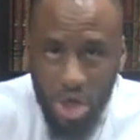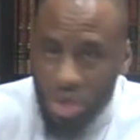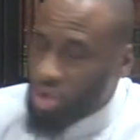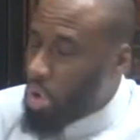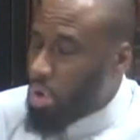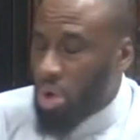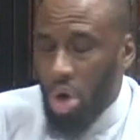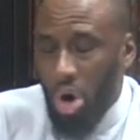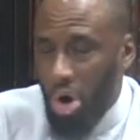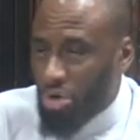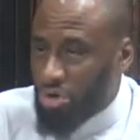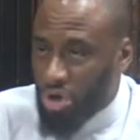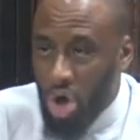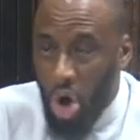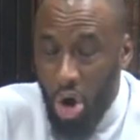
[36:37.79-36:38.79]
Don't call
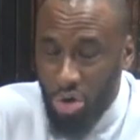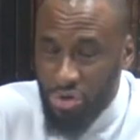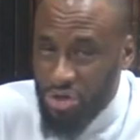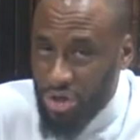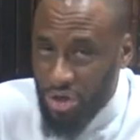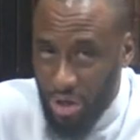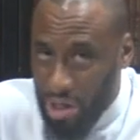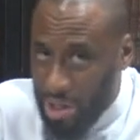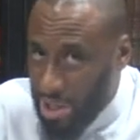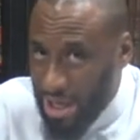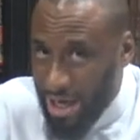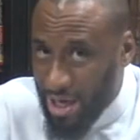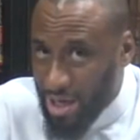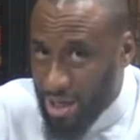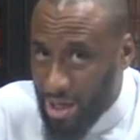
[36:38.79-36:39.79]
to call to your
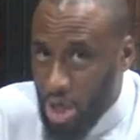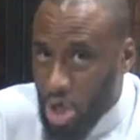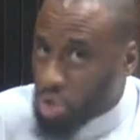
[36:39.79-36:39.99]
clique.